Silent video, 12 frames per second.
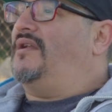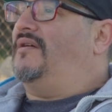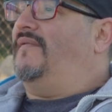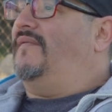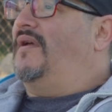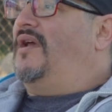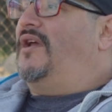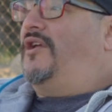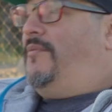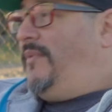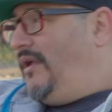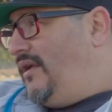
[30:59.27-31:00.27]
of
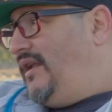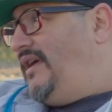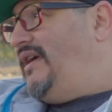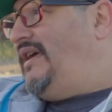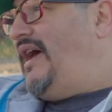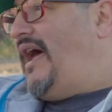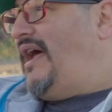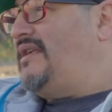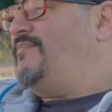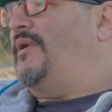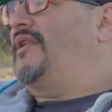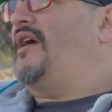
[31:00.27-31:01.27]
humility he
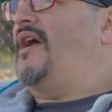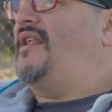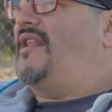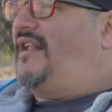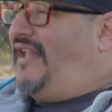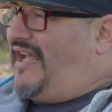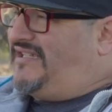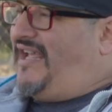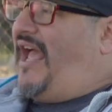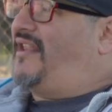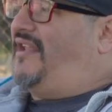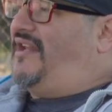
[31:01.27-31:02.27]
has, but kind of the class
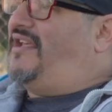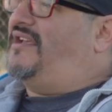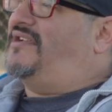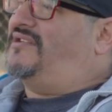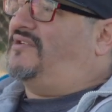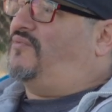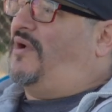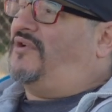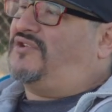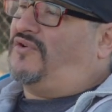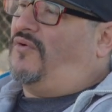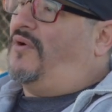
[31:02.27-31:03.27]
act that he is as well.
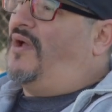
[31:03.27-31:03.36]
So